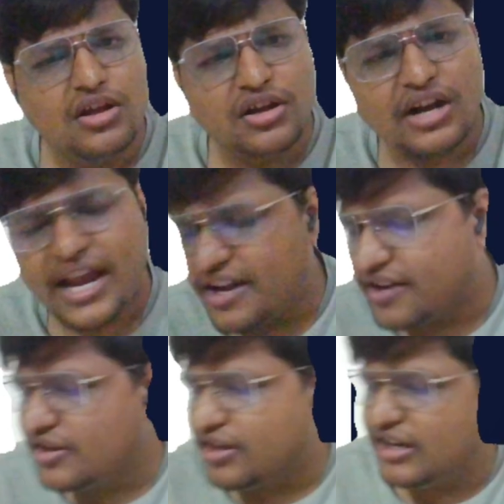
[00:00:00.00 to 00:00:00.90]

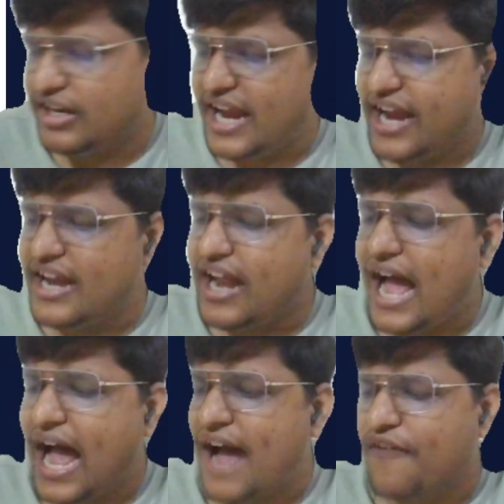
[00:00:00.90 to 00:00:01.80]
Right? Then
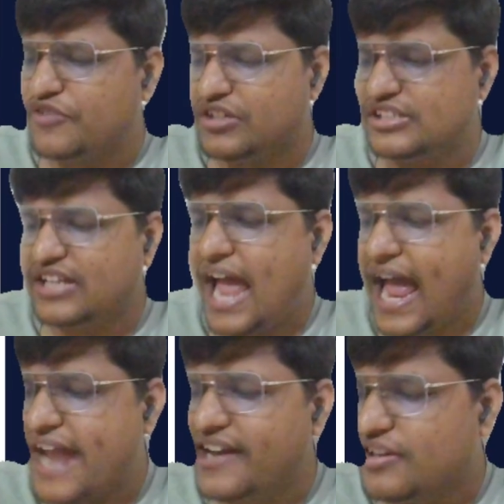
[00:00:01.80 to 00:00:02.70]
after
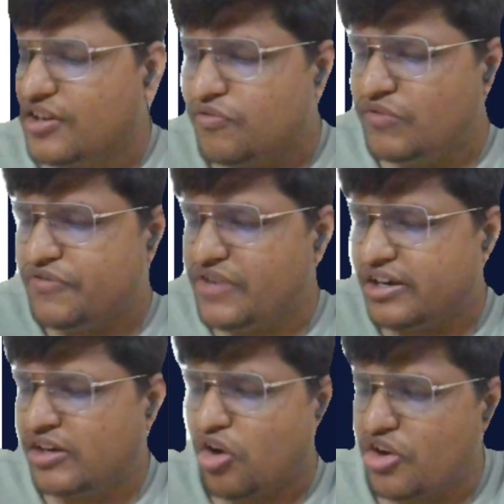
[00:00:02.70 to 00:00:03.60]
that we will
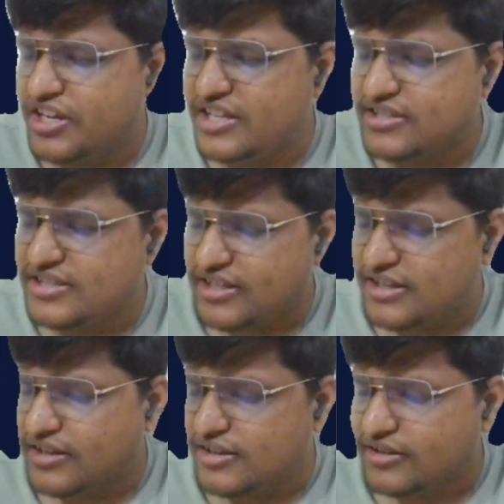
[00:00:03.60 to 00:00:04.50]
draw this
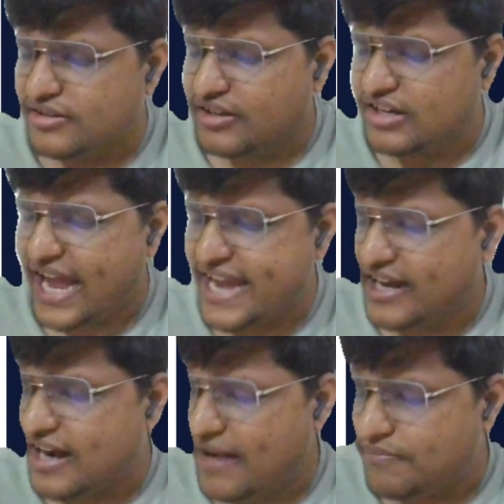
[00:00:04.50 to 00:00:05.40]

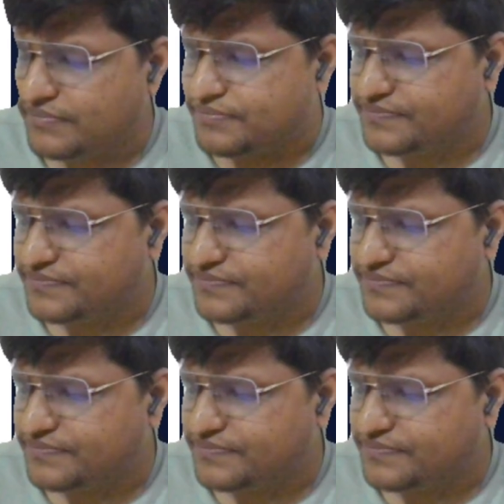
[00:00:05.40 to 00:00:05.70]
diagram